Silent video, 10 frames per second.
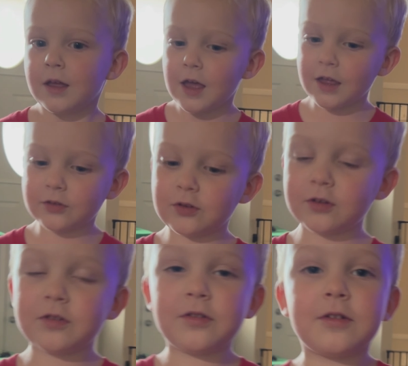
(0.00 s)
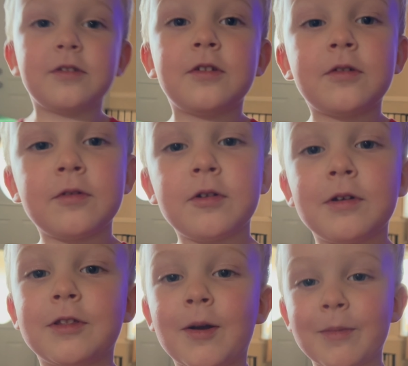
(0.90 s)
nothing. Do you know where
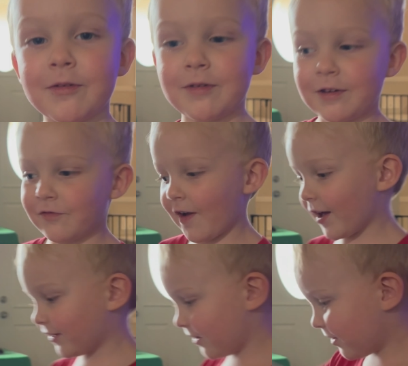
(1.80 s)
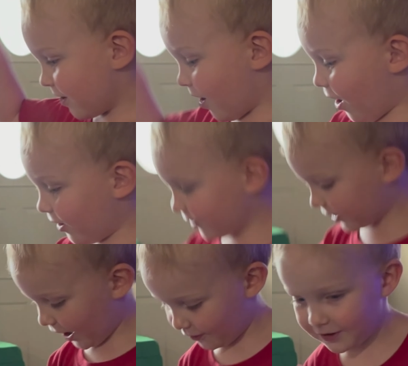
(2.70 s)
the dummy lives?
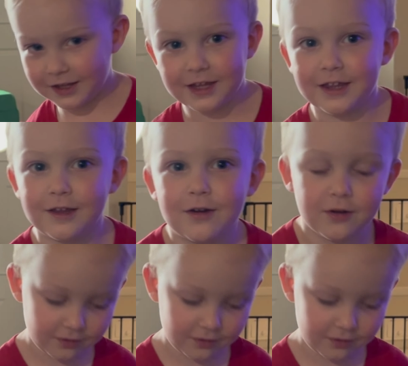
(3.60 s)
Down here.